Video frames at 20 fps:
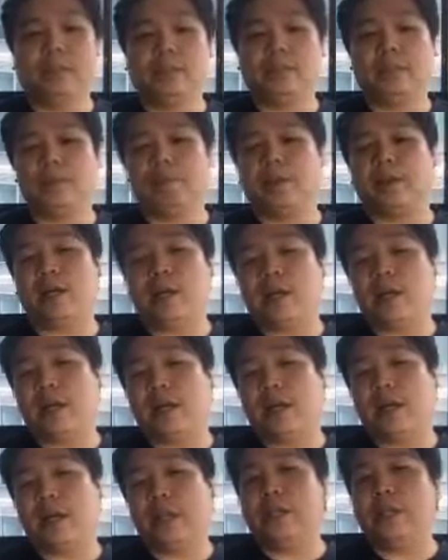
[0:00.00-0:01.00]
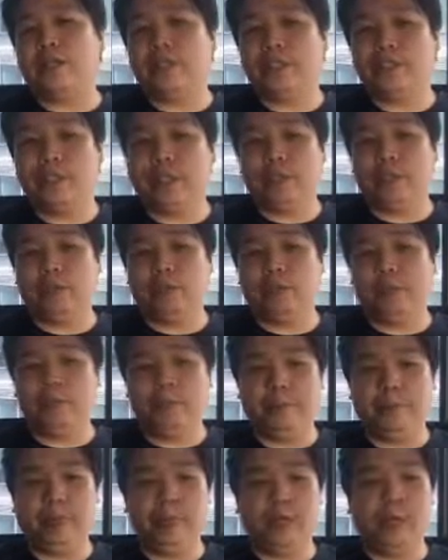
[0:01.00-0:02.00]
that my answer here
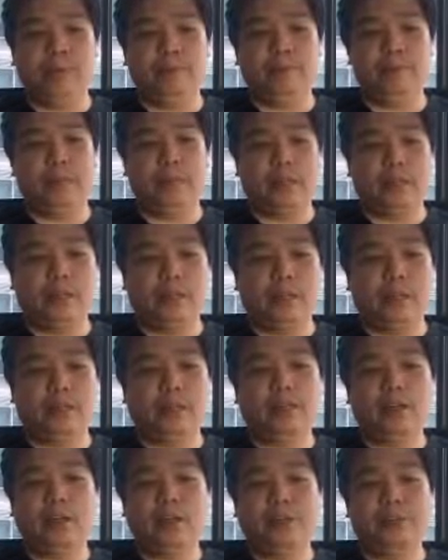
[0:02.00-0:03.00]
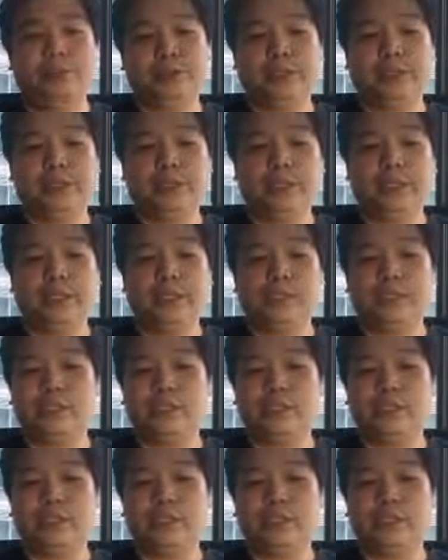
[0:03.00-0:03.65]
would be the third option.